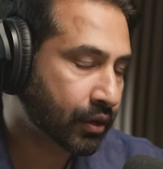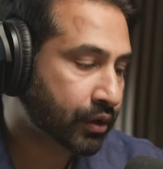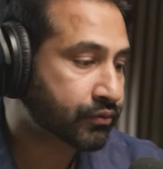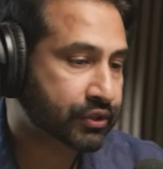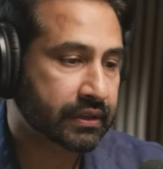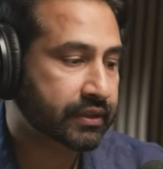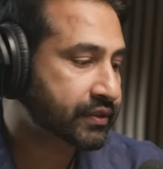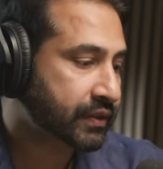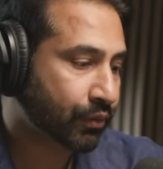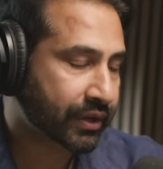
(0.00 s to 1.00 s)
a lot of
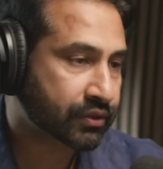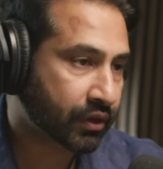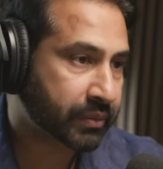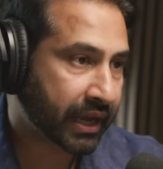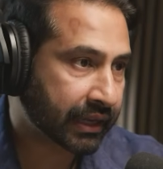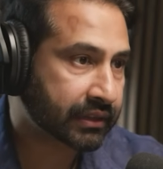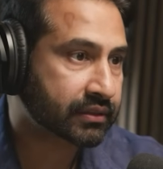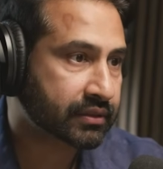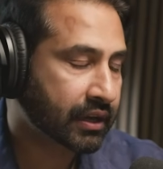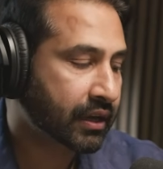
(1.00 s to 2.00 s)
journalists in the West got behind it.